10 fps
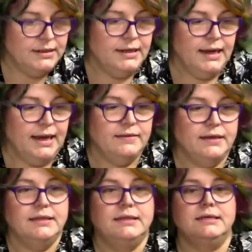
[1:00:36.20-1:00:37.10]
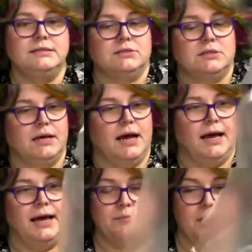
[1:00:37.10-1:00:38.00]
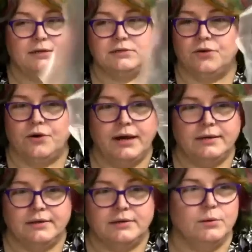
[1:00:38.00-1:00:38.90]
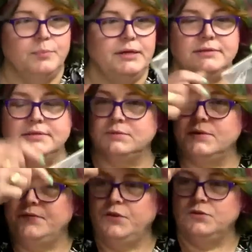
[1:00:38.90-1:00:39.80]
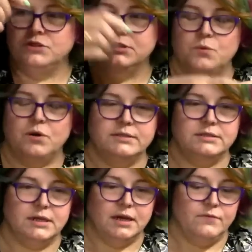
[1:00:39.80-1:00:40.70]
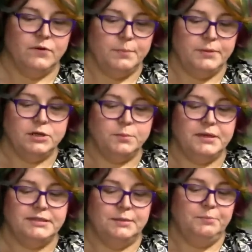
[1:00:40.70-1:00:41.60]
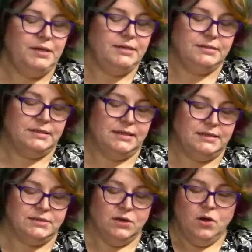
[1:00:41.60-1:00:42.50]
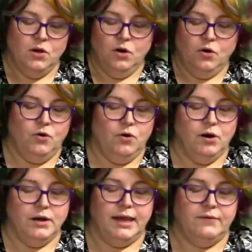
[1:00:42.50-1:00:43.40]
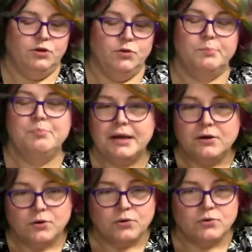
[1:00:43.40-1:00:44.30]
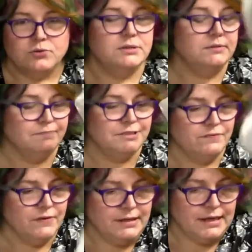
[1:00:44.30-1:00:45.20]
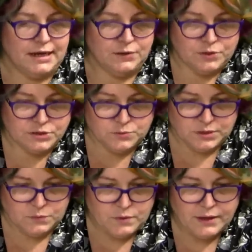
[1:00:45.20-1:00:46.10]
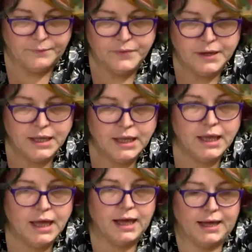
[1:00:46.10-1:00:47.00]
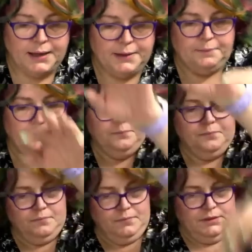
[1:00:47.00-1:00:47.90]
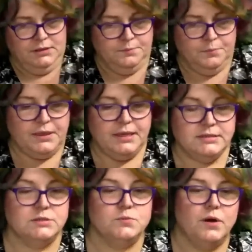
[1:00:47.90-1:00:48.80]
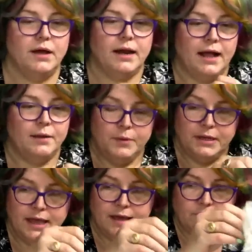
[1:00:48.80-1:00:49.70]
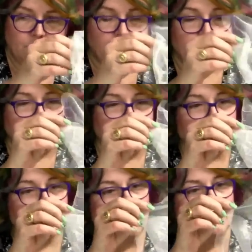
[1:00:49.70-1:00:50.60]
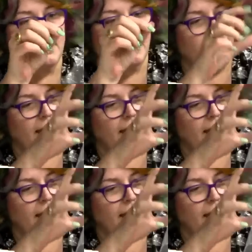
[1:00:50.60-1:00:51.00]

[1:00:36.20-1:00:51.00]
And then this guy makes great little pieces if you just want to cover up little bits and pieces, or like if you're doing buttonholes, stuff like that, it works really well. Um, but this is what I'll be left with. And